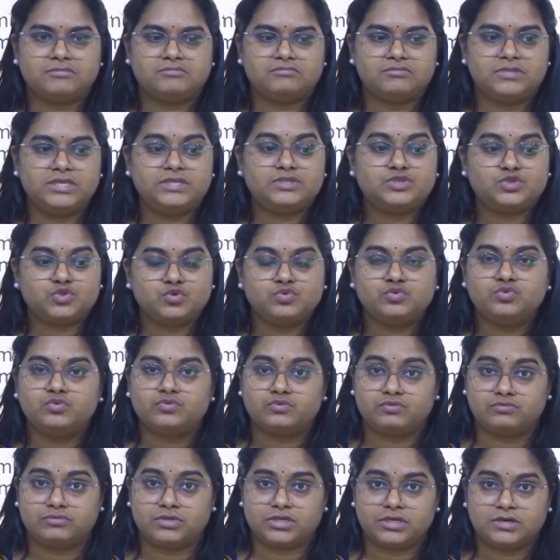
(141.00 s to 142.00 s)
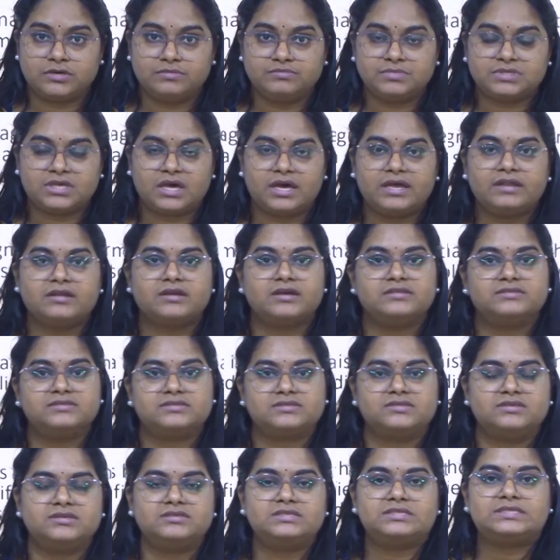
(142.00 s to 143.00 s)
These two terms are
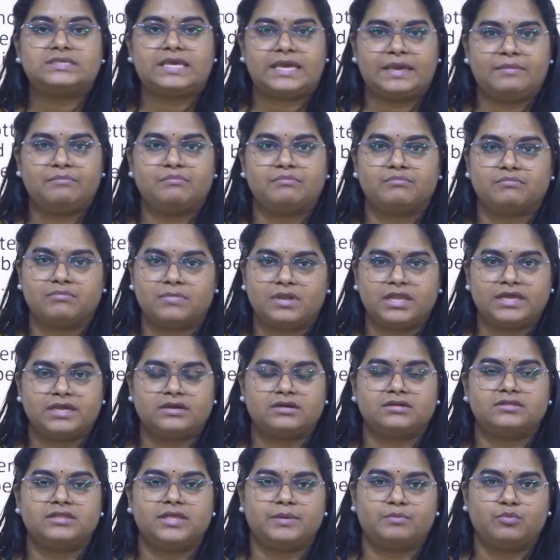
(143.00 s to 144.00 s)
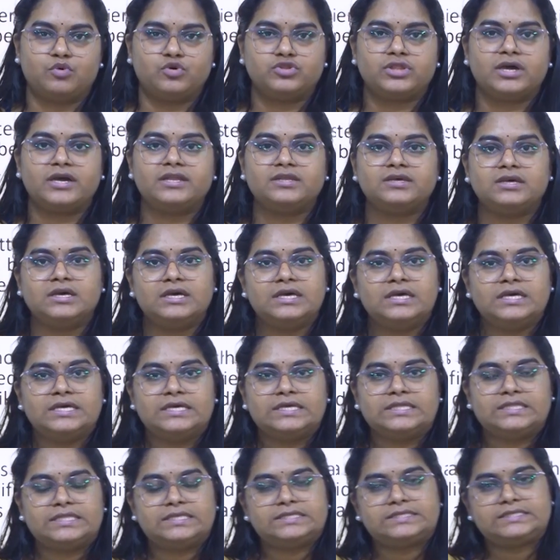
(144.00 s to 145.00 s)
considered same, like they both are
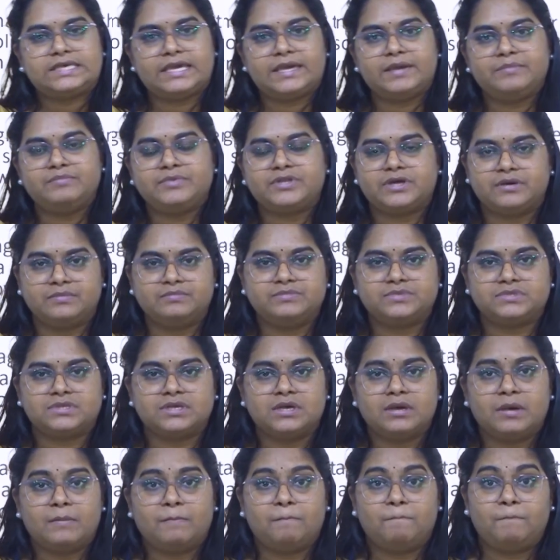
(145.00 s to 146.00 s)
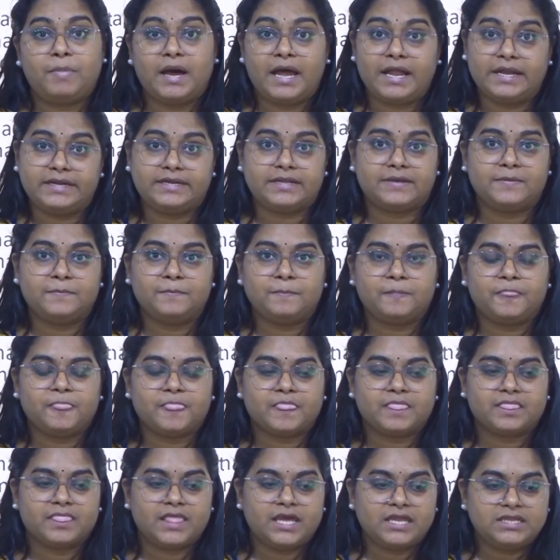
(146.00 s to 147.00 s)
the same terms. But
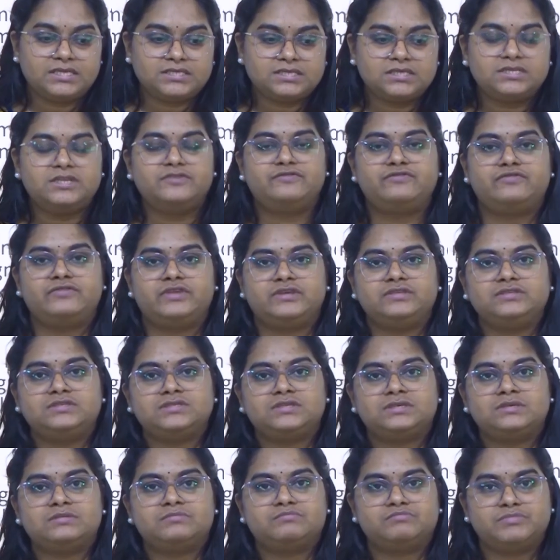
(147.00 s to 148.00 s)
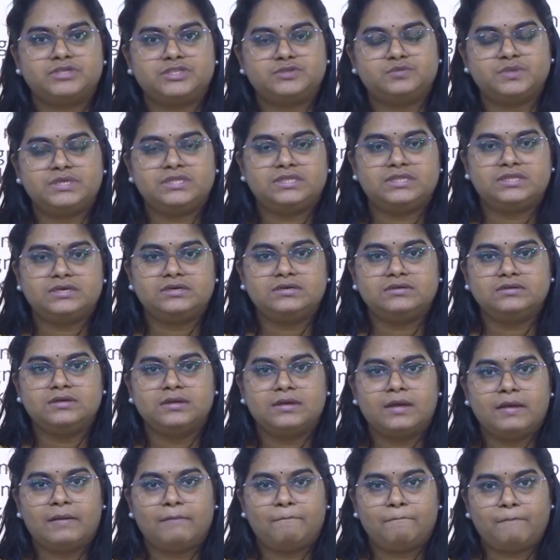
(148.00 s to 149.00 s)
there is a difference between the
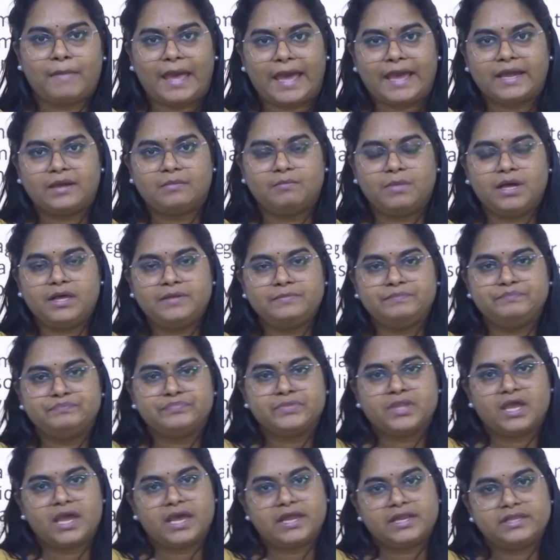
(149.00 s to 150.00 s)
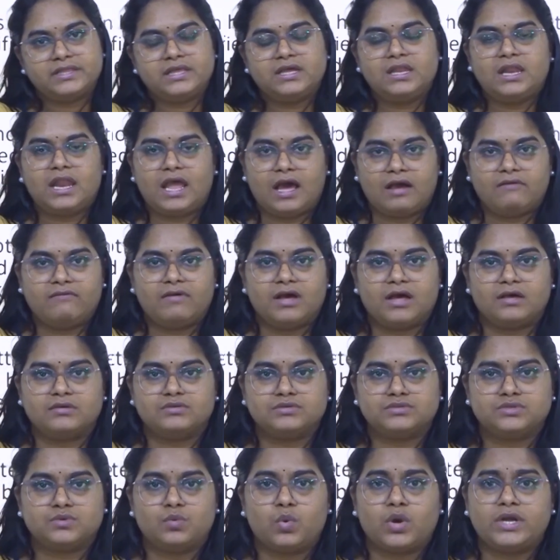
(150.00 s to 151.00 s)
magma and the lava.
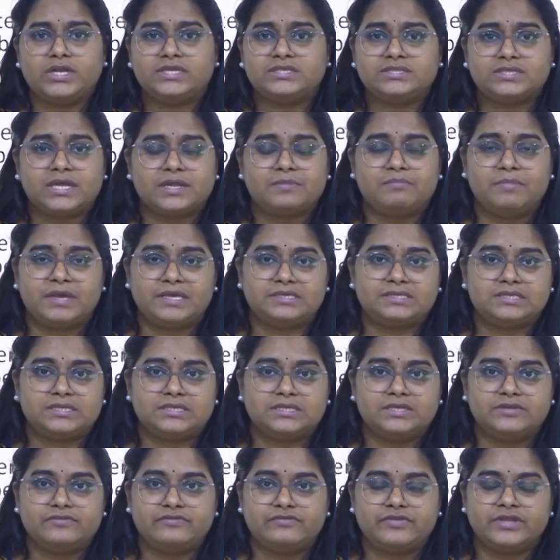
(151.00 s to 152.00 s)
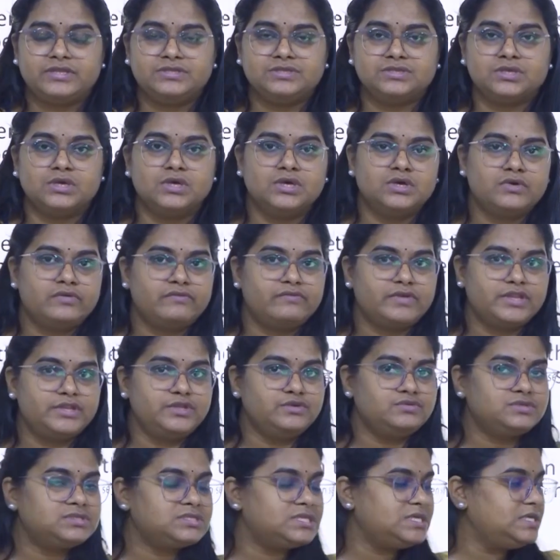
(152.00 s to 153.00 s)
So what is that basic difference? When
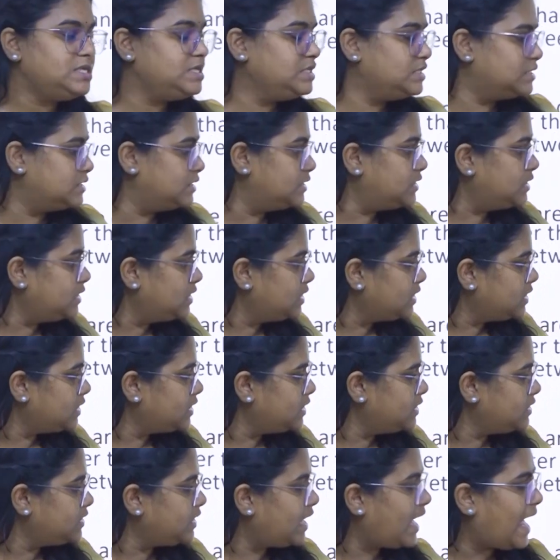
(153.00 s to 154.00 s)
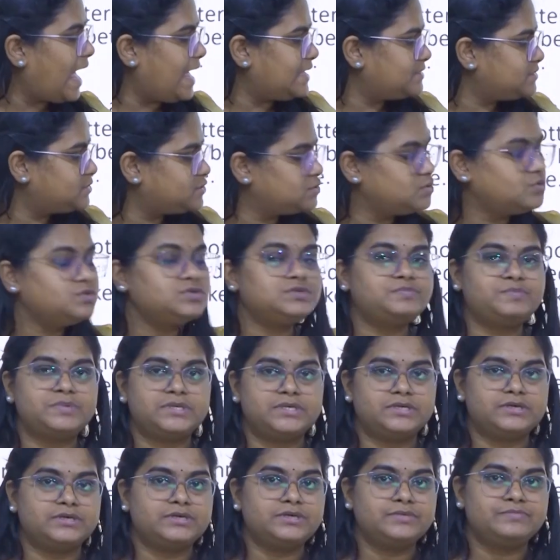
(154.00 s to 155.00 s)
you see here in the
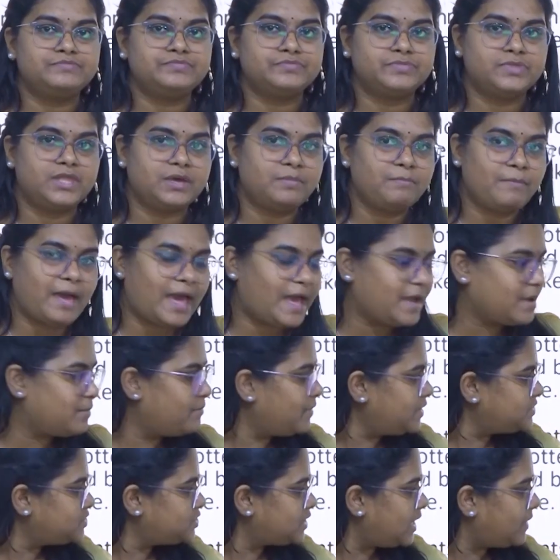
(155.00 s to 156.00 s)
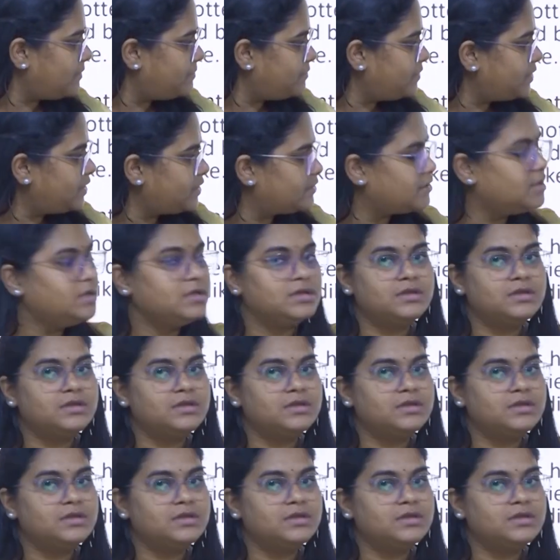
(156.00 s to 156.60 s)
asthenosphere, the magma chamber,